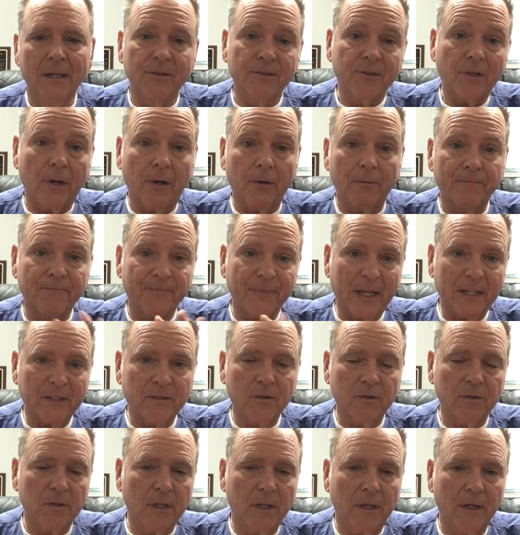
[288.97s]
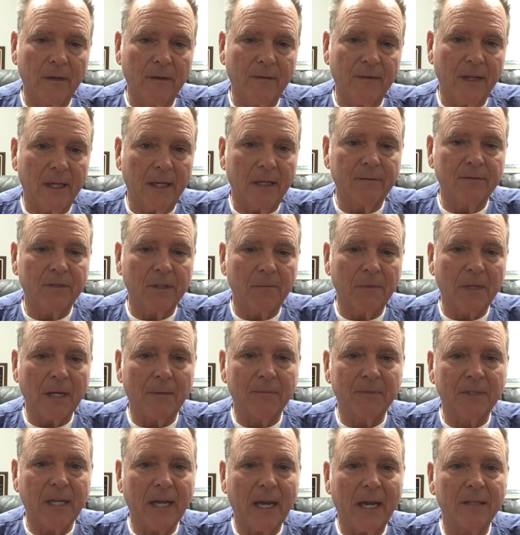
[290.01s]
So that's a thing.
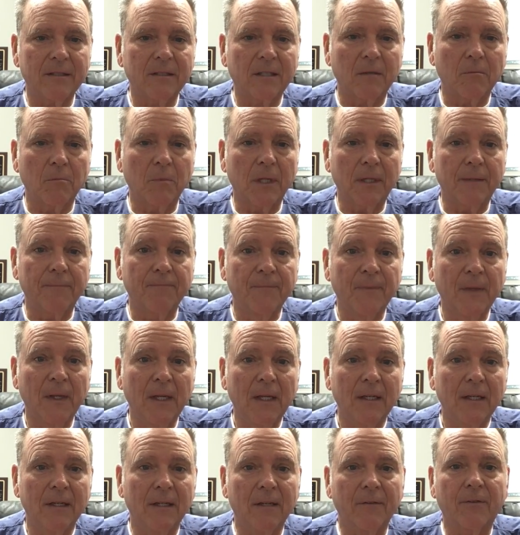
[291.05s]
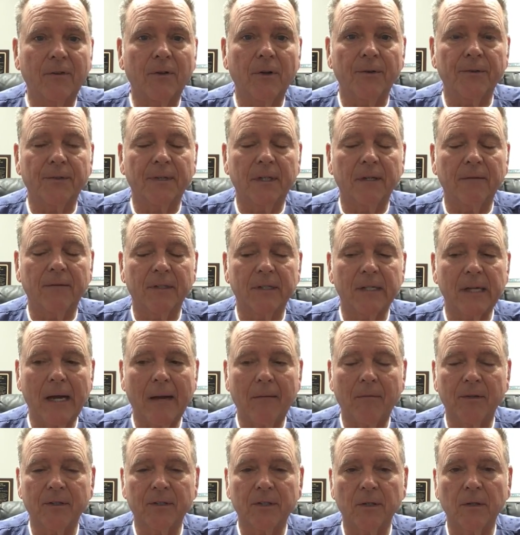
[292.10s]
Sometimes cats can be difficult to give a
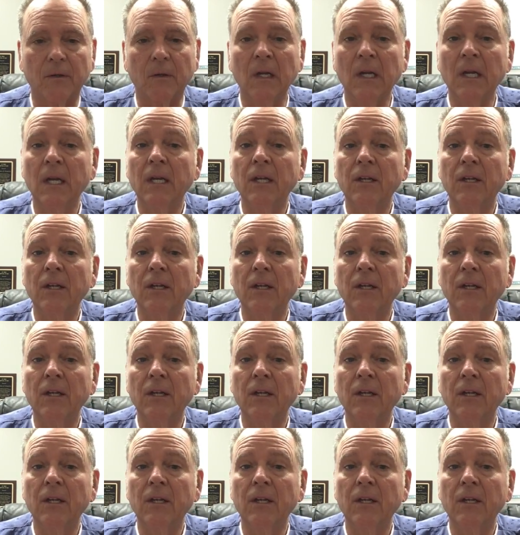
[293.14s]
tablet to.